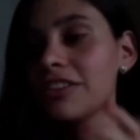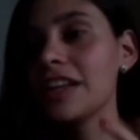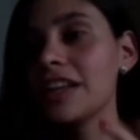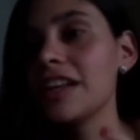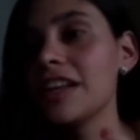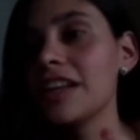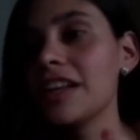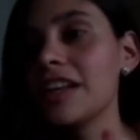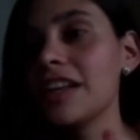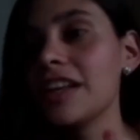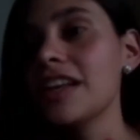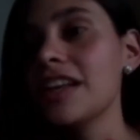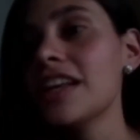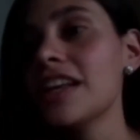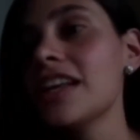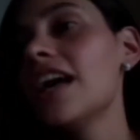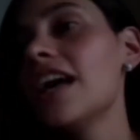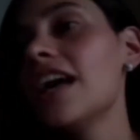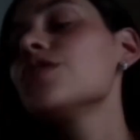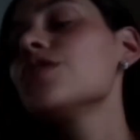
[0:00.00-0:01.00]
and
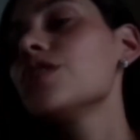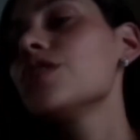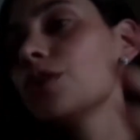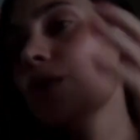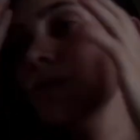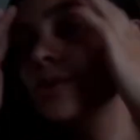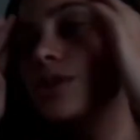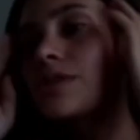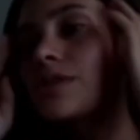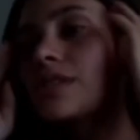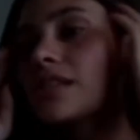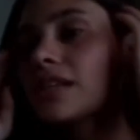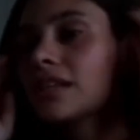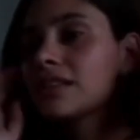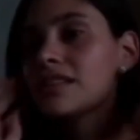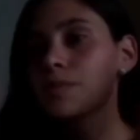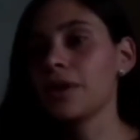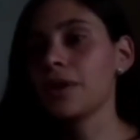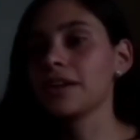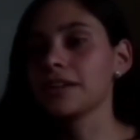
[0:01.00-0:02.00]
you see this
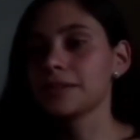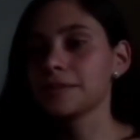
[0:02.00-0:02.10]
part.